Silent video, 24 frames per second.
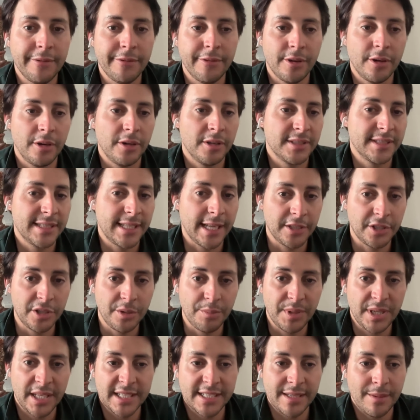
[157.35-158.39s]
for
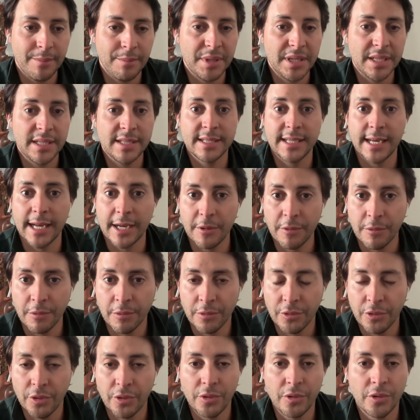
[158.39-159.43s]
startup and SMBs like
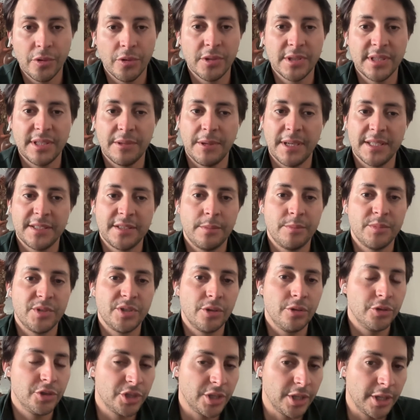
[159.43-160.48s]
Conto. There were some
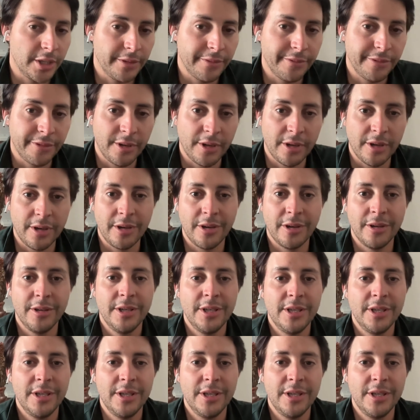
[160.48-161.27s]
solutions for